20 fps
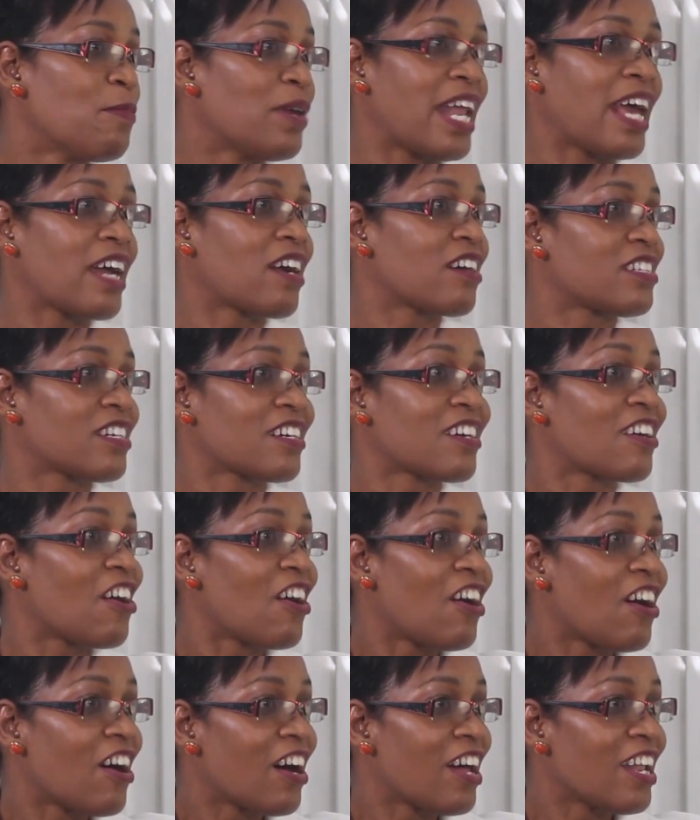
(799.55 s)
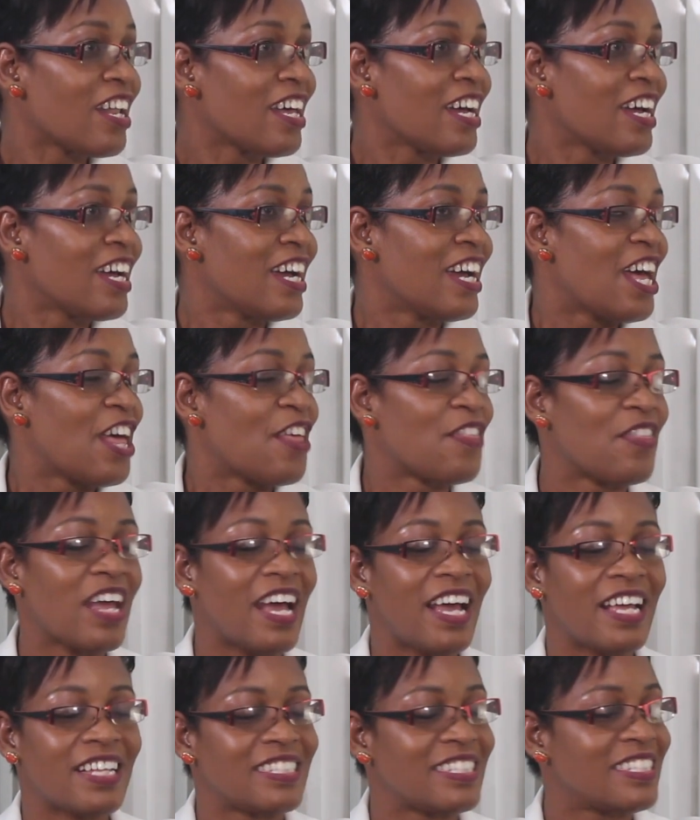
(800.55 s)
but I got a call
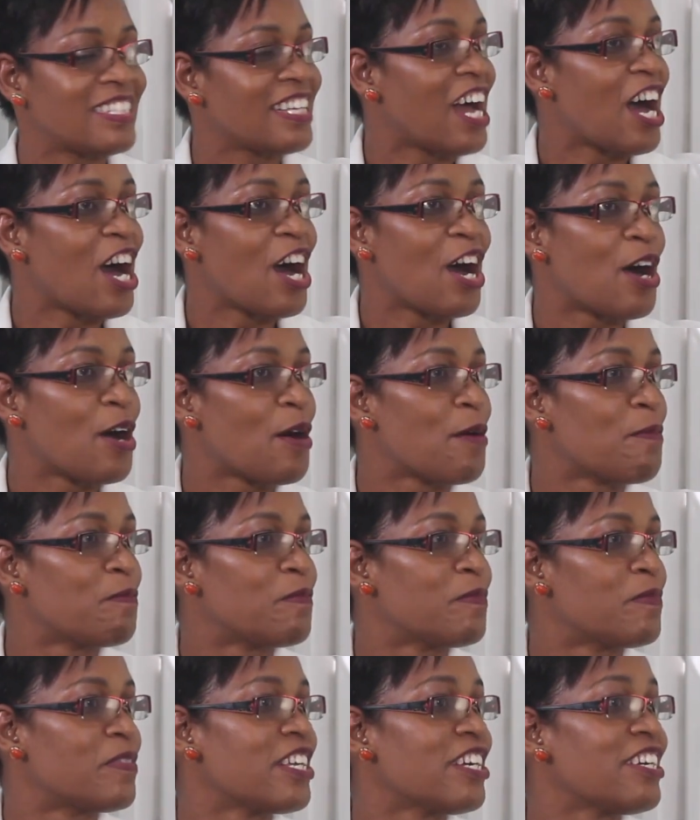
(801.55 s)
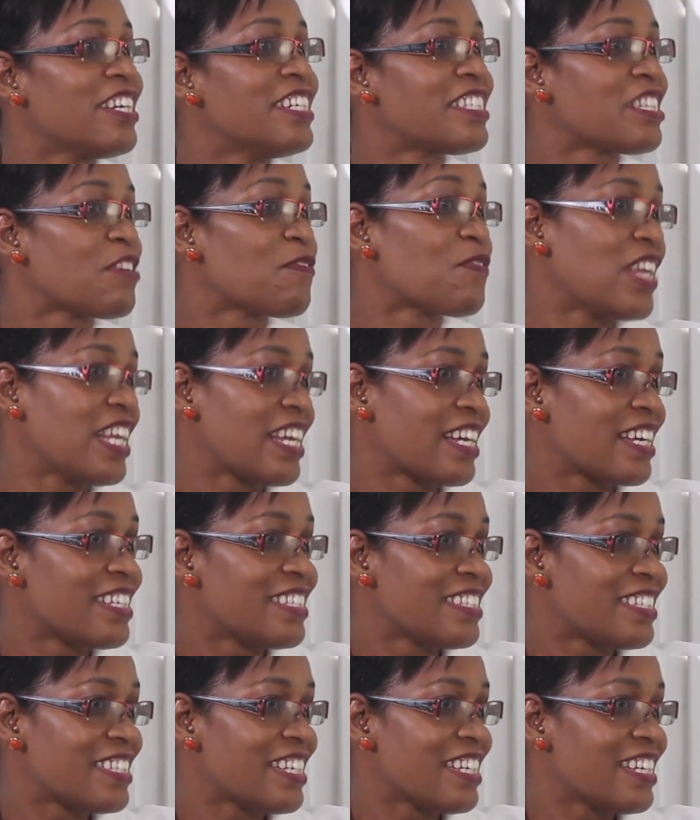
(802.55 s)
that there is a
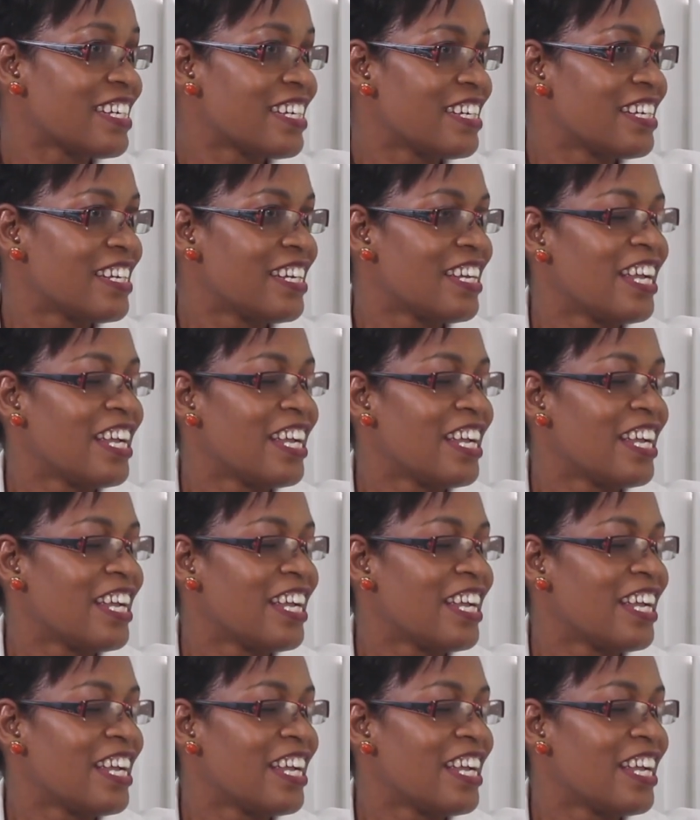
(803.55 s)
vacancy.